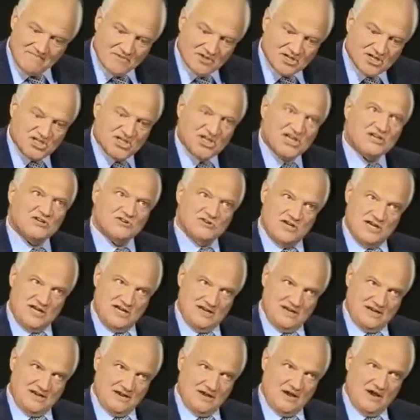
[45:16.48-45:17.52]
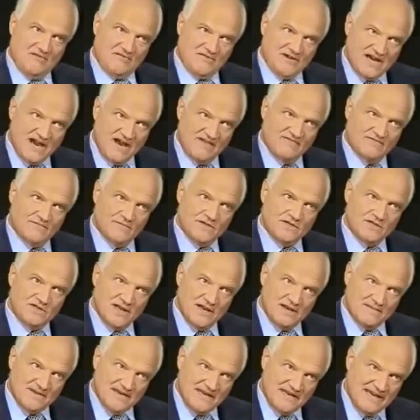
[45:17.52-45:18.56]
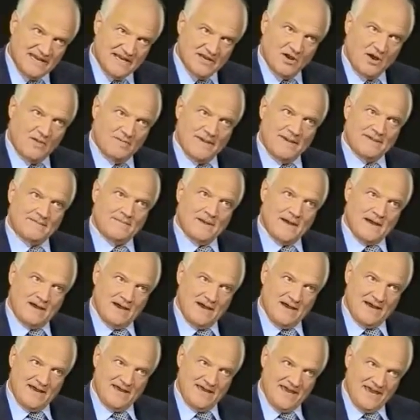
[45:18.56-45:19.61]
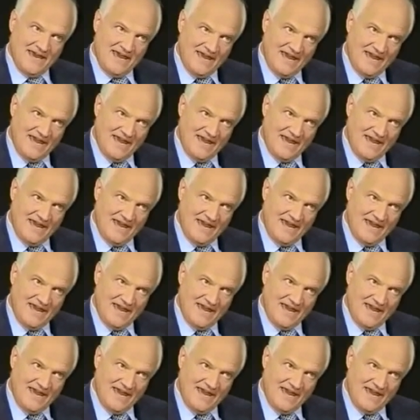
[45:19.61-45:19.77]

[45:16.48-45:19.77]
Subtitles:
machinery of government and economic power